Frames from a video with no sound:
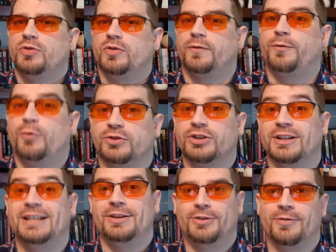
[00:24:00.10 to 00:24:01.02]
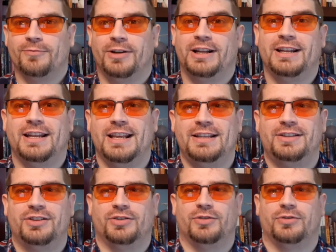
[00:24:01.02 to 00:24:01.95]
fortunately, you don't really need
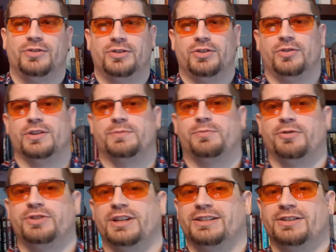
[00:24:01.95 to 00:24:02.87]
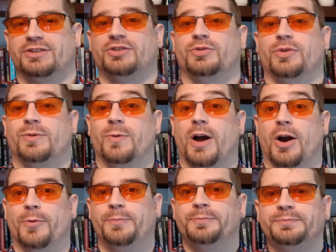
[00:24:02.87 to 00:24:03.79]
to do this project and to do it
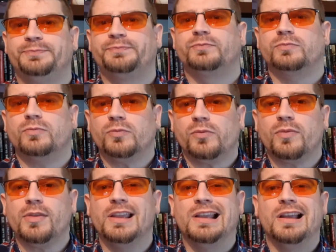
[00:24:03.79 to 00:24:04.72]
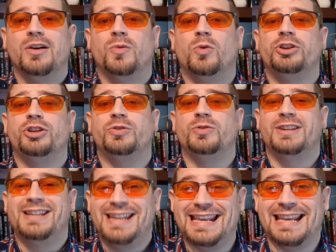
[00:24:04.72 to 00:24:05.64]
well. What you
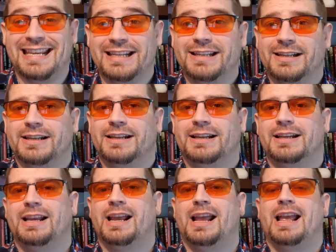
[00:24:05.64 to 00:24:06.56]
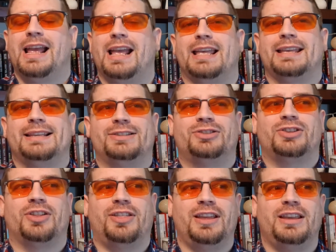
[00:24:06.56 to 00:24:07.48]
need is to
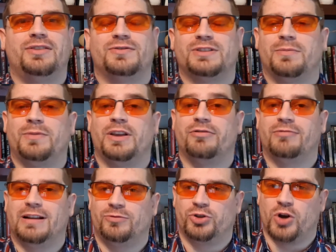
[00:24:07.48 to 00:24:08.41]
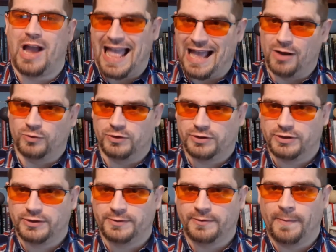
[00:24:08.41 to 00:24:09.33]
think of something around your
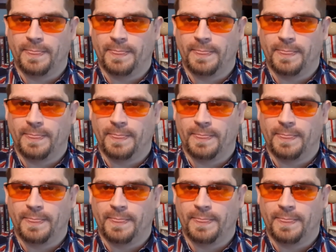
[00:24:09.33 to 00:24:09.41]
house